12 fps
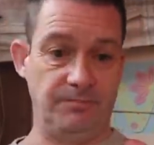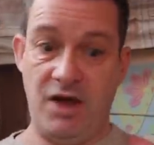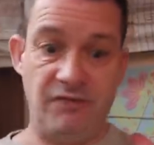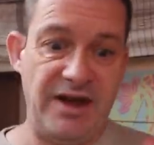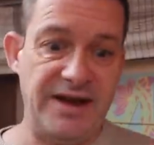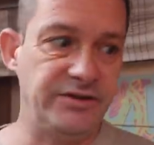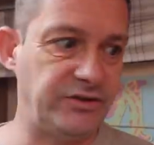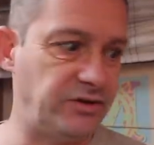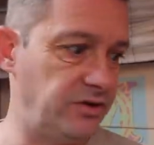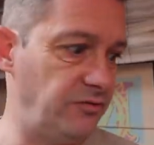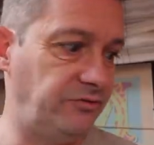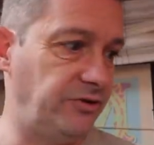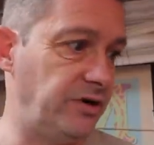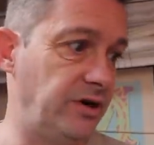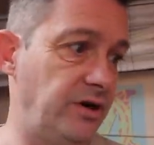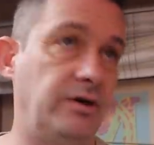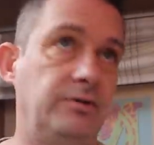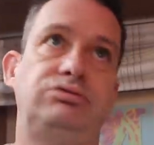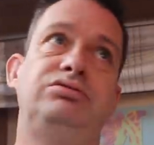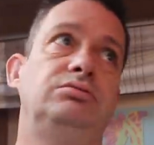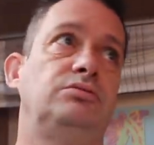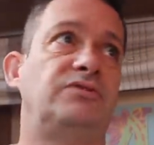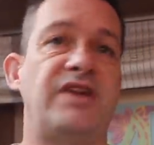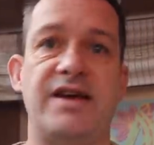event for
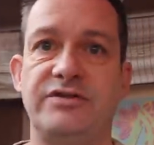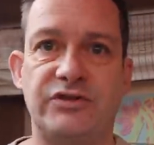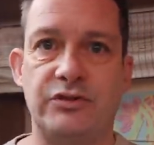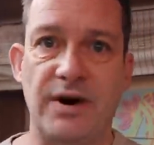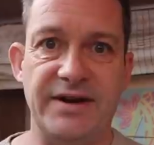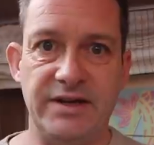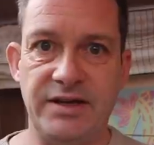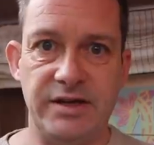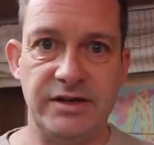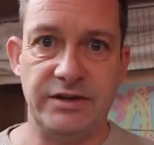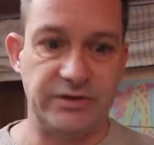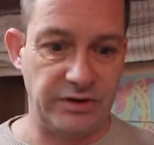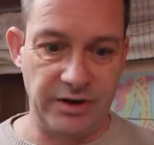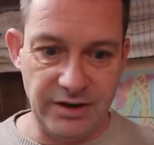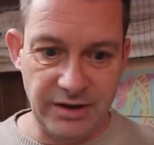whew, 10, 20 years.